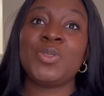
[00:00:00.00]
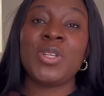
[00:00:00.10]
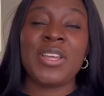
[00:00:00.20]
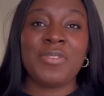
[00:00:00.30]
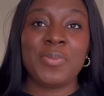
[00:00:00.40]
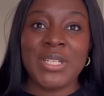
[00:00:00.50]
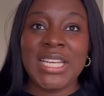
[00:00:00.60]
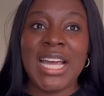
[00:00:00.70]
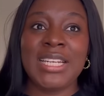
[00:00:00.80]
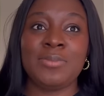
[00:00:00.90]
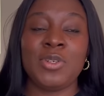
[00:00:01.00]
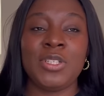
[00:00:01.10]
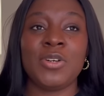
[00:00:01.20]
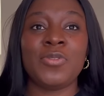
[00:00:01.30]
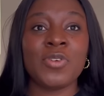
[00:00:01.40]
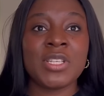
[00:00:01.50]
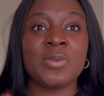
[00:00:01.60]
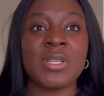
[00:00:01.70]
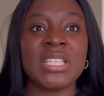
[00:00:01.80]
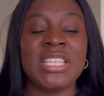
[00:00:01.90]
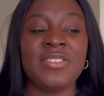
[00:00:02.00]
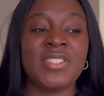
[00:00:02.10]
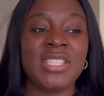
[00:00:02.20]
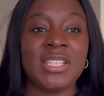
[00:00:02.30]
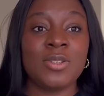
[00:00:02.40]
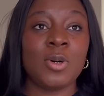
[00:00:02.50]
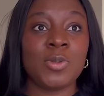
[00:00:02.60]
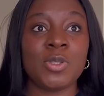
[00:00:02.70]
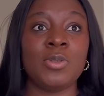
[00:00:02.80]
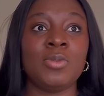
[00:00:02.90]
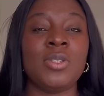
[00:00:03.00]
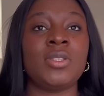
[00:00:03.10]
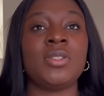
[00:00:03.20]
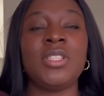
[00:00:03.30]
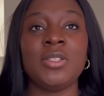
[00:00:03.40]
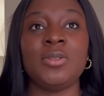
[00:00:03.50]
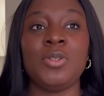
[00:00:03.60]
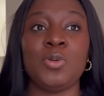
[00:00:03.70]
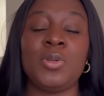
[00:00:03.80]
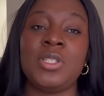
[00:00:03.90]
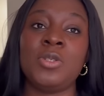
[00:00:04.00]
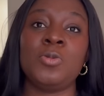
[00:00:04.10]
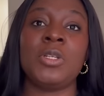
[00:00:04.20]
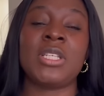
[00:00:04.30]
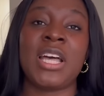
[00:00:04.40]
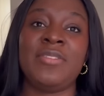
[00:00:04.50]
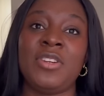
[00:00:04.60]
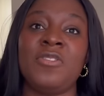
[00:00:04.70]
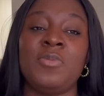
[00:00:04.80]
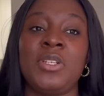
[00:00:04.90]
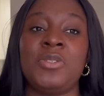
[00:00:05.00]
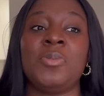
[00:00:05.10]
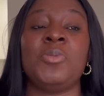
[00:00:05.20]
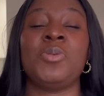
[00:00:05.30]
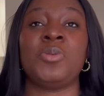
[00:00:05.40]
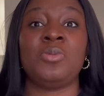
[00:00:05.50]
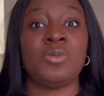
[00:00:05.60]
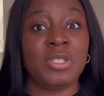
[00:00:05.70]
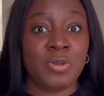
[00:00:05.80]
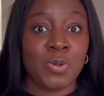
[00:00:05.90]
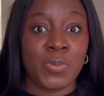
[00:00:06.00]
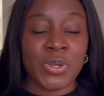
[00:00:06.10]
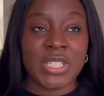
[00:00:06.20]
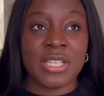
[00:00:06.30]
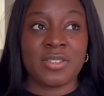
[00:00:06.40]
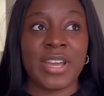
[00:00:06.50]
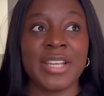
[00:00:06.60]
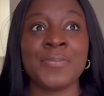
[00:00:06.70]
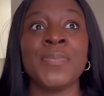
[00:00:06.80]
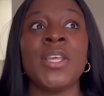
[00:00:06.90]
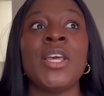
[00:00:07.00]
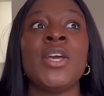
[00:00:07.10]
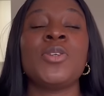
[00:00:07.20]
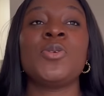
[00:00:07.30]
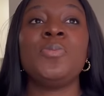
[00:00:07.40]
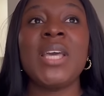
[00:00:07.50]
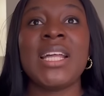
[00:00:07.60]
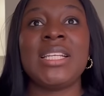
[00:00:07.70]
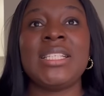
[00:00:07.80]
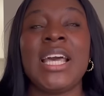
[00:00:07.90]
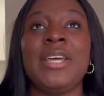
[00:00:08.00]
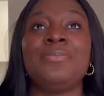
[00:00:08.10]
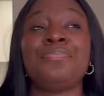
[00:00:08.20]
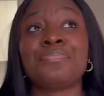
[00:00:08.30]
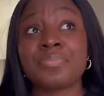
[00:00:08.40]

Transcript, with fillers: not everybody had the money. Of course, there was a gift deed option, but still, you would still want to have enough money to be able to do the whole process, right? So me at the time,